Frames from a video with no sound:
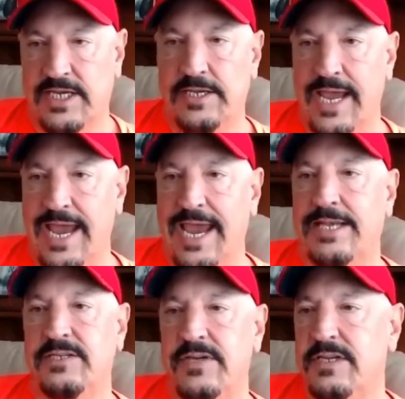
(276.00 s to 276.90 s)
in the
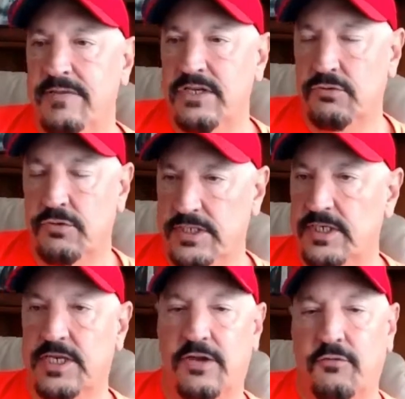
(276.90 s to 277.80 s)
hands of individuals in
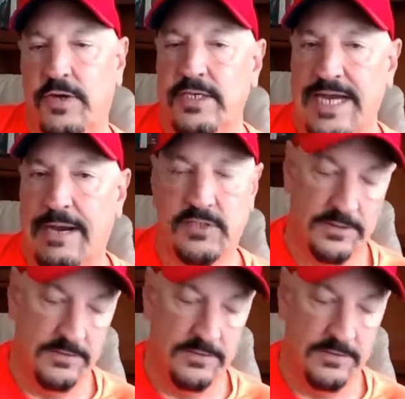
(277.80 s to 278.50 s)
this country. It's housing.